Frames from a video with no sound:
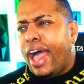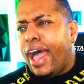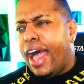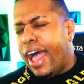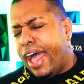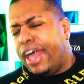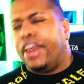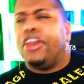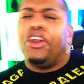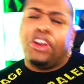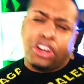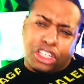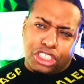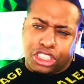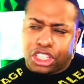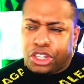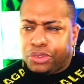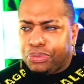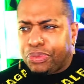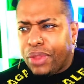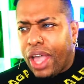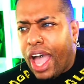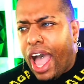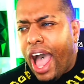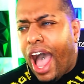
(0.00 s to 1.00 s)
and
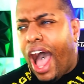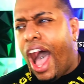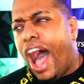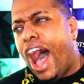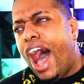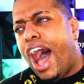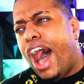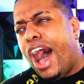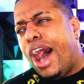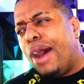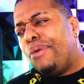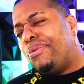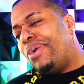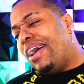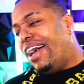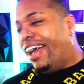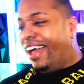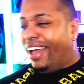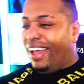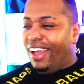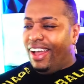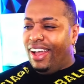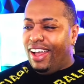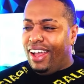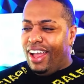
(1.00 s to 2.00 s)
Herschel,
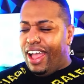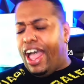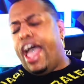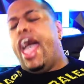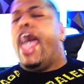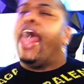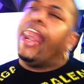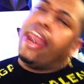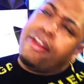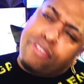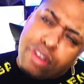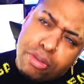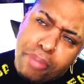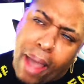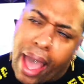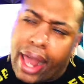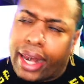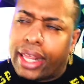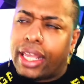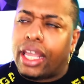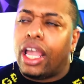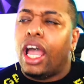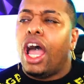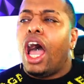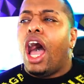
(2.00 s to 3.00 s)
and
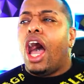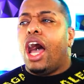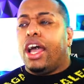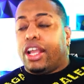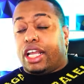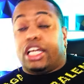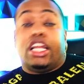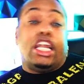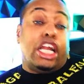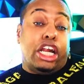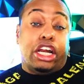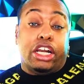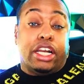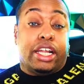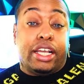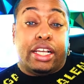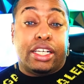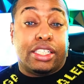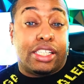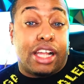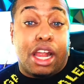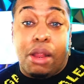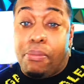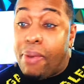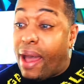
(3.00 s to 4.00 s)
everybody, clearly,
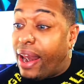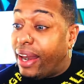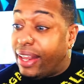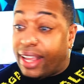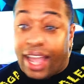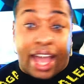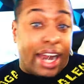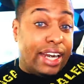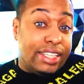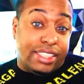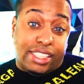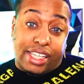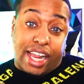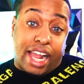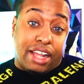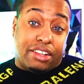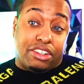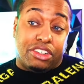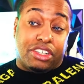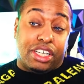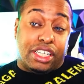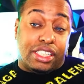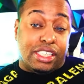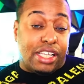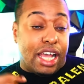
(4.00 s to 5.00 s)
because everybody got it
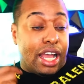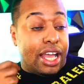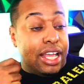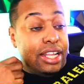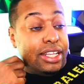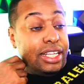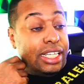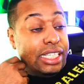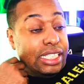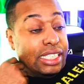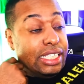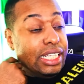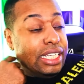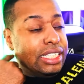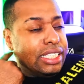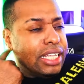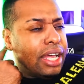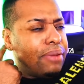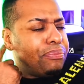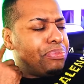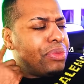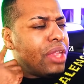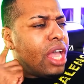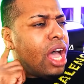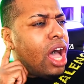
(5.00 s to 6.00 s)
together in this
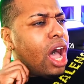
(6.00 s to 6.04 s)
season.